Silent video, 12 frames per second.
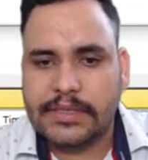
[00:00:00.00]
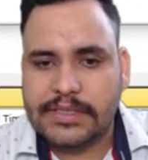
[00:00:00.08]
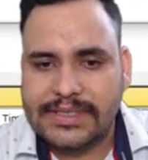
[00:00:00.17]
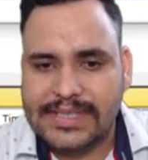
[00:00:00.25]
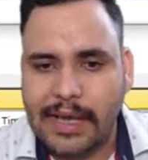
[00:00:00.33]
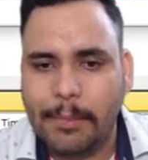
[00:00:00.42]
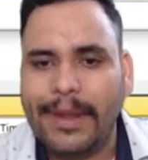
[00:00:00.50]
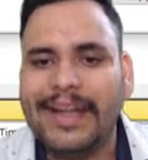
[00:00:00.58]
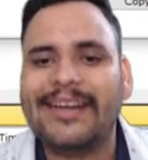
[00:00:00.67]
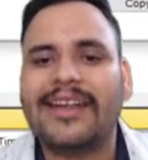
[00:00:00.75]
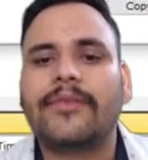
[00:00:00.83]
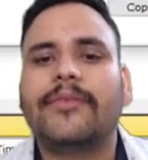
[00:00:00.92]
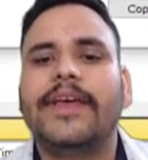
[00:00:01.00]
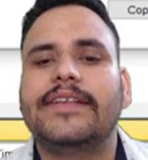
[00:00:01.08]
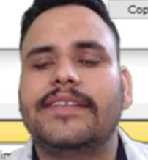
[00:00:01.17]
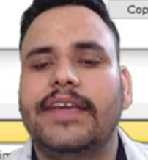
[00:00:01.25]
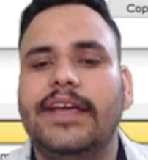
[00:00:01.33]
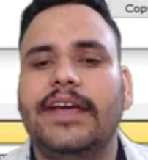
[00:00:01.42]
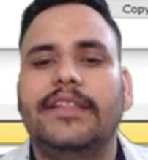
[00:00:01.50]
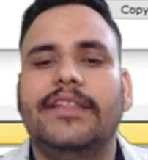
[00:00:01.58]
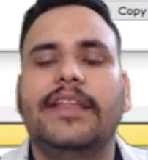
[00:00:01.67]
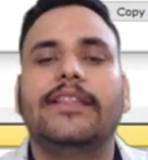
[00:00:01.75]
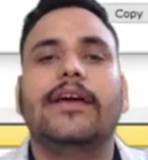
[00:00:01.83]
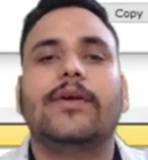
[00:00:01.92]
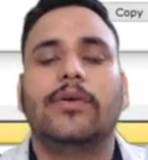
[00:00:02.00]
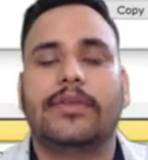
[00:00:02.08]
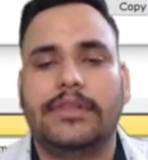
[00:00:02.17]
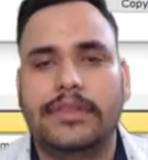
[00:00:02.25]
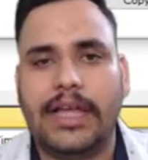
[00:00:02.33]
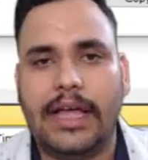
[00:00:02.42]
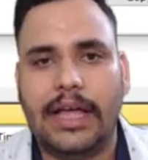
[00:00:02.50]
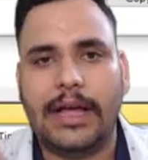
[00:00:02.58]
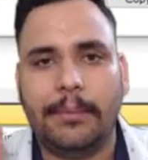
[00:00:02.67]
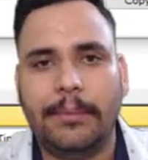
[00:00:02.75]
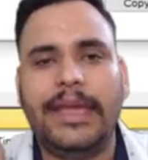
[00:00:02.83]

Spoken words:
sub interface here, then the